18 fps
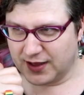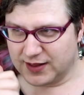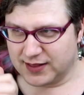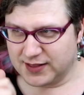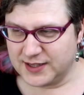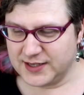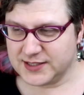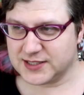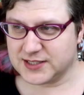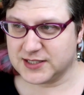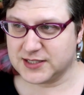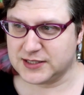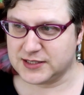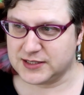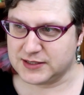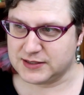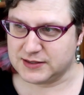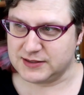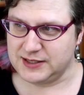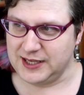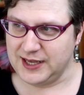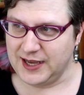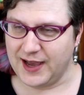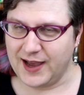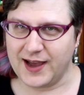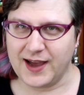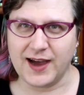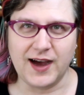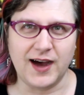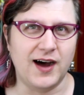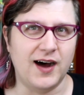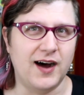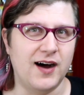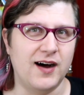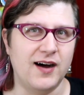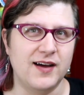This,
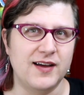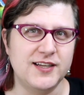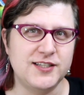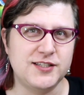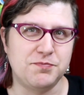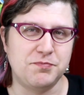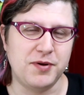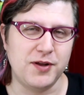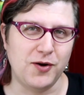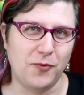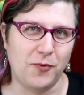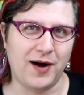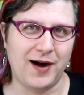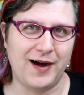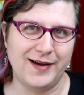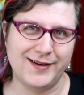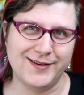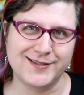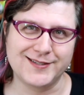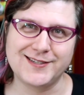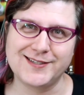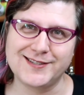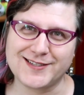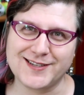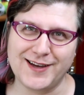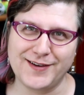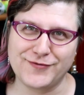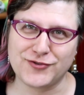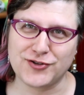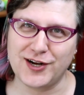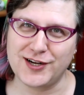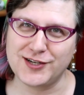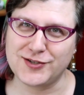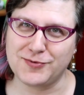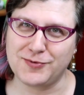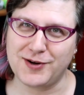yeah, it's been a while since I've
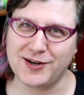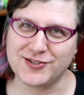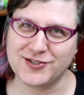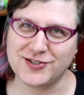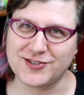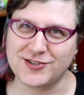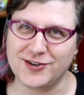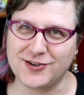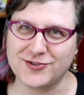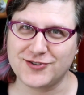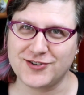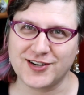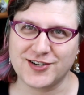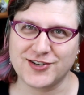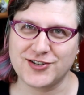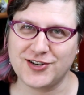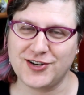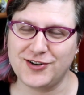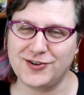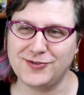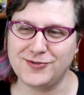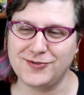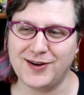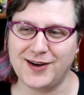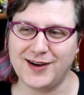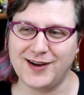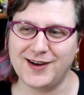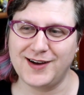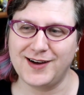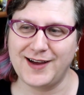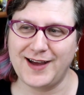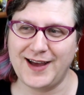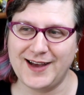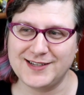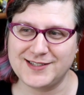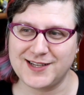tried to watch a Star Trek show
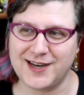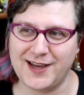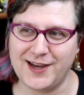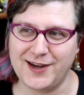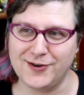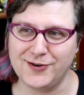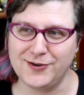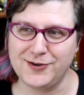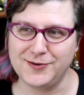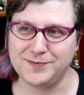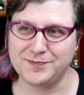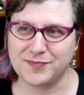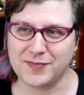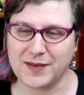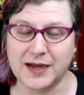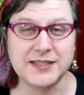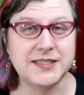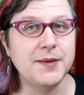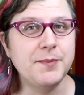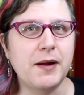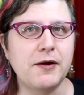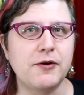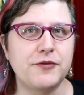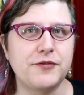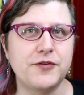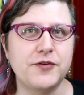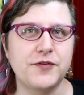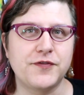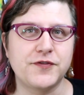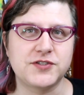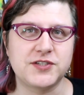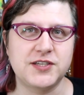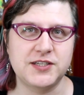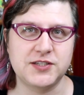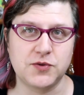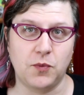uh, as it aired. I did my review for
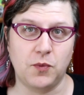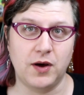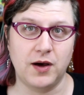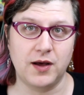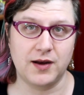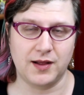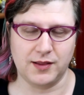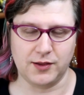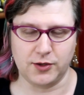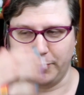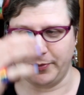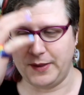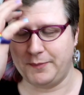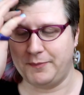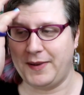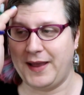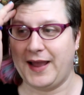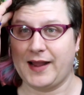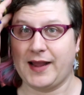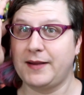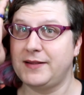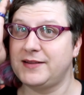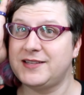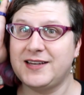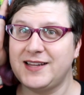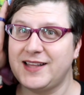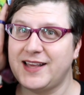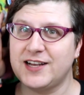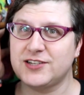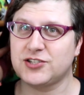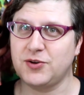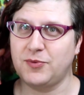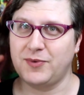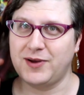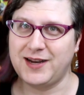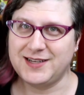season one a little bit back. I didn't catch
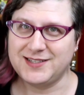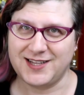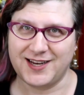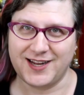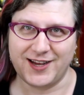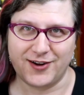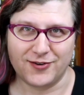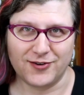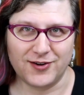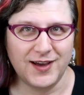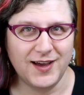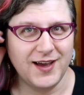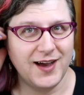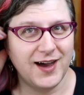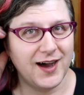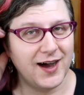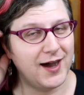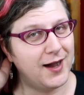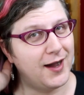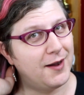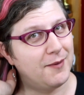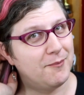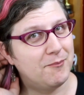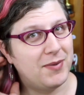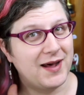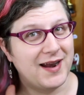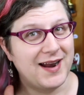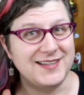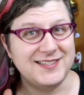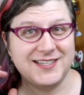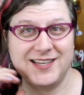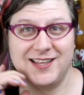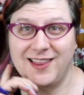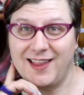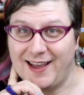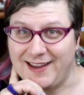that one as it aired, um, but I
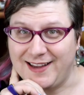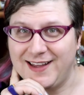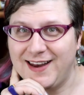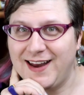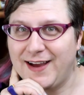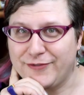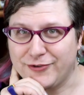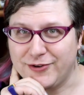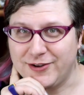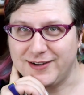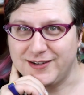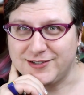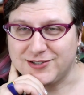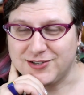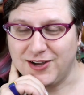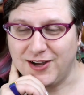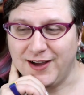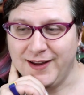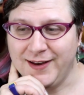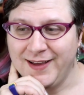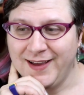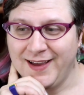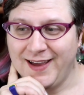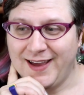did like it after I saw it.